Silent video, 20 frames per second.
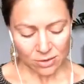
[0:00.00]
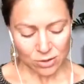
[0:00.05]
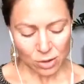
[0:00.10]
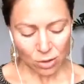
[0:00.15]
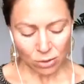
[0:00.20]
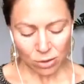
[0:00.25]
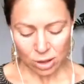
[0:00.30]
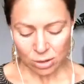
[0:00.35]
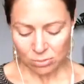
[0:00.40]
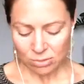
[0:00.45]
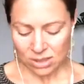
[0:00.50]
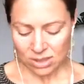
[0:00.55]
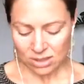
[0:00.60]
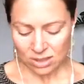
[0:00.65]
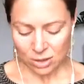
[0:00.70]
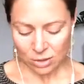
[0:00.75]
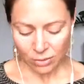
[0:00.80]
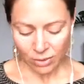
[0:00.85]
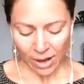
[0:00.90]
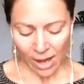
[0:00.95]
The only
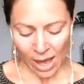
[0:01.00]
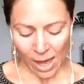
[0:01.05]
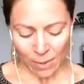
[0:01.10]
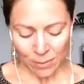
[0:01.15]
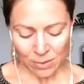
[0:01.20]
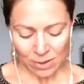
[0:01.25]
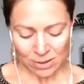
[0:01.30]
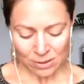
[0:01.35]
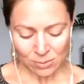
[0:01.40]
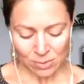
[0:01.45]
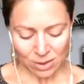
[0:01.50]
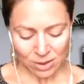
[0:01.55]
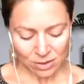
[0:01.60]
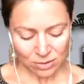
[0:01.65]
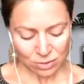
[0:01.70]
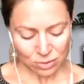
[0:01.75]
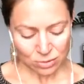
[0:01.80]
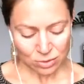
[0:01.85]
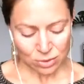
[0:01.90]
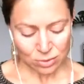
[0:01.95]
reason you are happy is
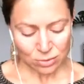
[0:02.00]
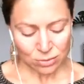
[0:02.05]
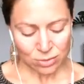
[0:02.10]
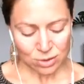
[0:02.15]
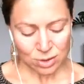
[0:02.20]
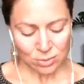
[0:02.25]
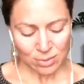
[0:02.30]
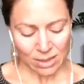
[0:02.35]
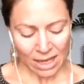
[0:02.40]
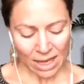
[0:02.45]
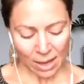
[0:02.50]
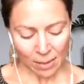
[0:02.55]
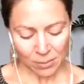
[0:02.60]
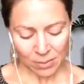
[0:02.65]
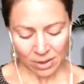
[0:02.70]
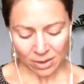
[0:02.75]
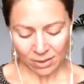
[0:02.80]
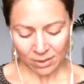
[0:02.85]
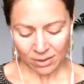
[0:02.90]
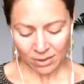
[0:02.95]
because you choose to be
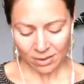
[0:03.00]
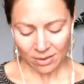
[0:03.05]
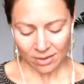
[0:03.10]
happy.